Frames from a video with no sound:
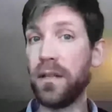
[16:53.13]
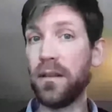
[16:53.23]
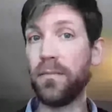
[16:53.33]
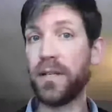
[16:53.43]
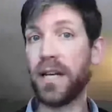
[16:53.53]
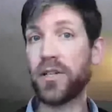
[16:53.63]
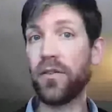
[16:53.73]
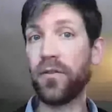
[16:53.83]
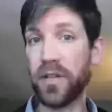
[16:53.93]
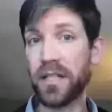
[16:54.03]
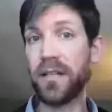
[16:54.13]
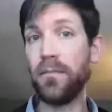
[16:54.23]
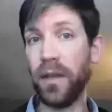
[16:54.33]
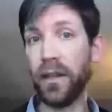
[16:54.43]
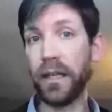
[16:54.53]
the potential for
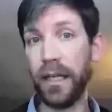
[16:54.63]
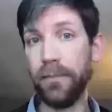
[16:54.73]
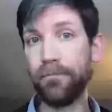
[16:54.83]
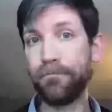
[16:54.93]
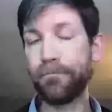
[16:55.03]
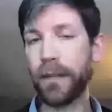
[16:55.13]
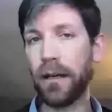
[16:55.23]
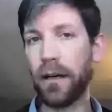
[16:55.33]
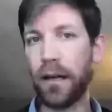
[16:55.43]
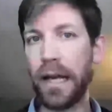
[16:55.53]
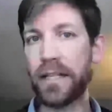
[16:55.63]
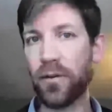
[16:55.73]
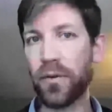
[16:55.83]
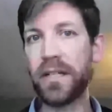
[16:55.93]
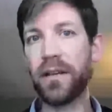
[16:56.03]
disability as
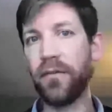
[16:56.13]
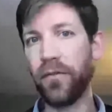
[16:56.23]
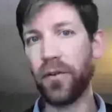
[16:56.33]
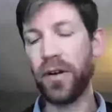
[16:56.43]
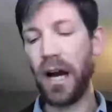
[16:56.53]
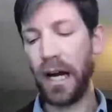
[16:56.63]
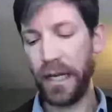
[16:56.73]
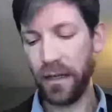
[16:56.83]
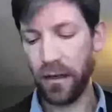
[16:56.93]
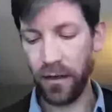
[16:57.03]
a reason for not